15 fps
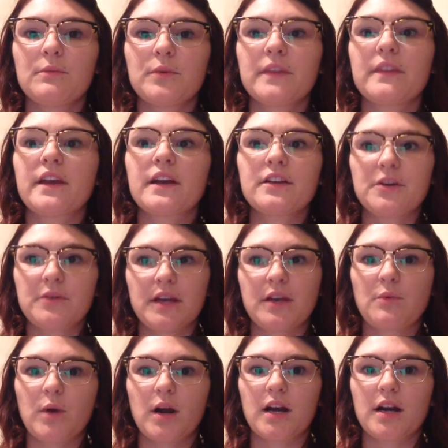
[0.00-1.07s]
they're
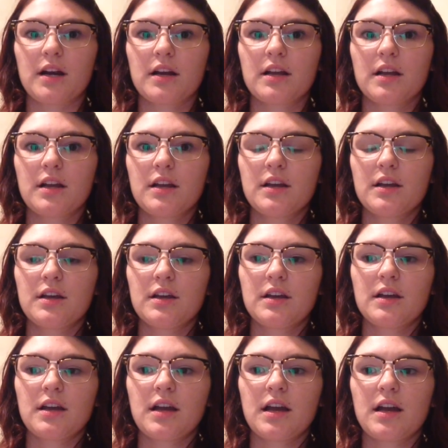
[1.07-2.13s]
doing work
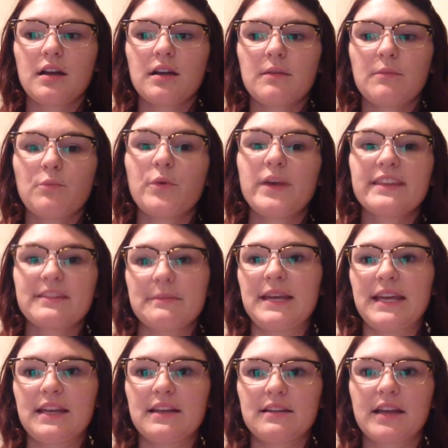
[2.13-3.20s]
with
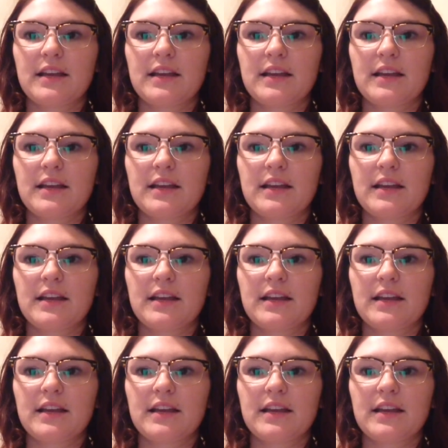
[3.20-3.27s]
me,